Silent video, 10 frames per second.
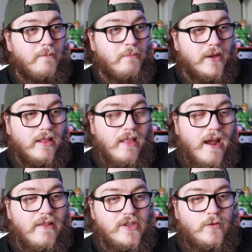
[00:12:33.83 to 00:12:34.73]
But a
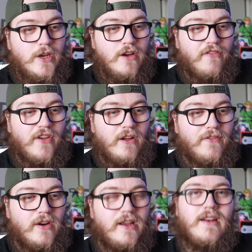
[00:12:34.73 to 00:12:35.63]
lot of this video felt
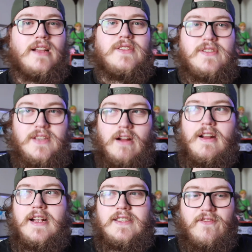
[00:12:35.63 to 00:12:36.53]
very unnecessary
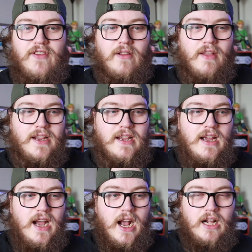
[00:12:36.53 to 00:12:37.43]
because it felt like
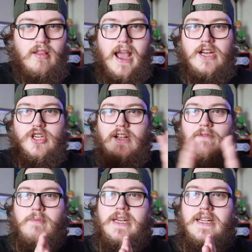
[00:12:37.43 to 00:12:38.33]
a clashing of
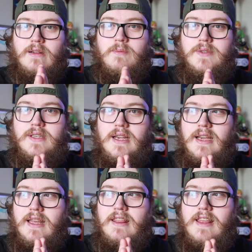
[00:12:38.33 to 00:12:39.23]
mediums
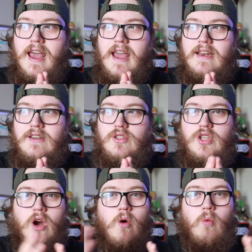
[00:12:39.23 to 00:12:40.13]
that
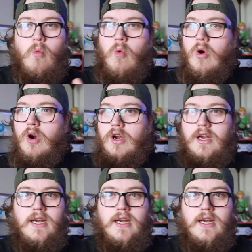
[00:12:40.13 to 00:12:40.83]
don't work.